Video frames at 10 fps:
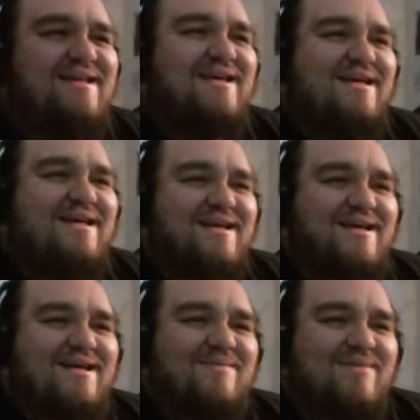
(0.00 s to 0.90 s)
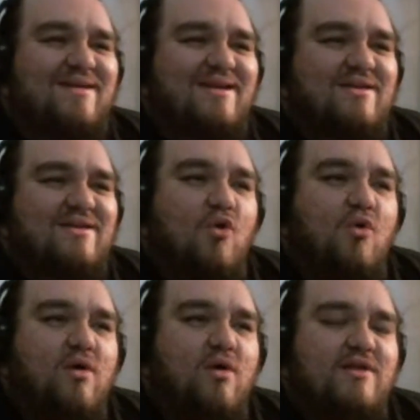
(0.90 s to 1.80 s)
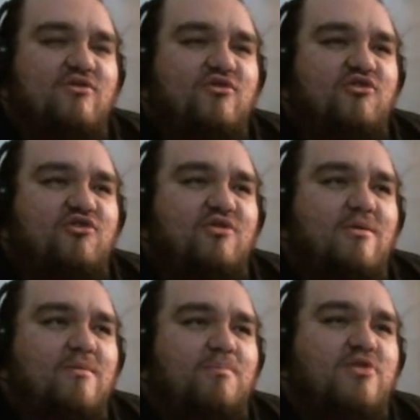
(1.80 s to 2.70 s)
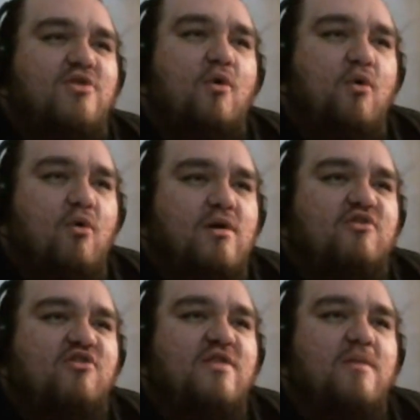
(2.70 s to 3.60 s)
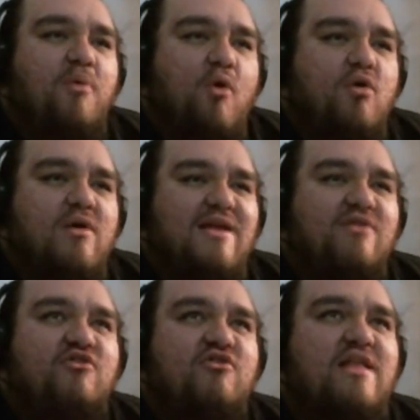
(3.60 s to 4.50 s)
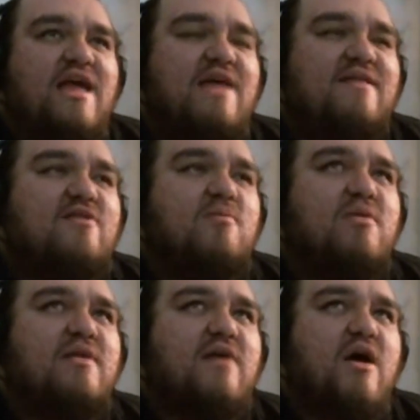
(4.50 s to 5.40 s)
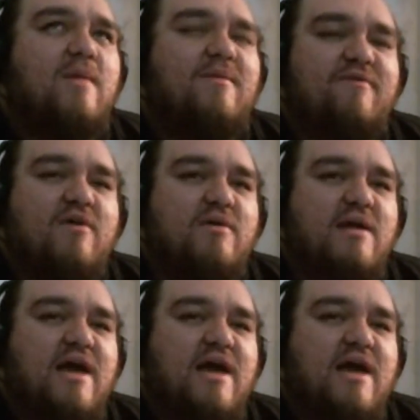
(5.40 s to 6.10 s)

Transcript: Oh, man. Orange. Put the orange in the porridge. Nah, that's a homophone.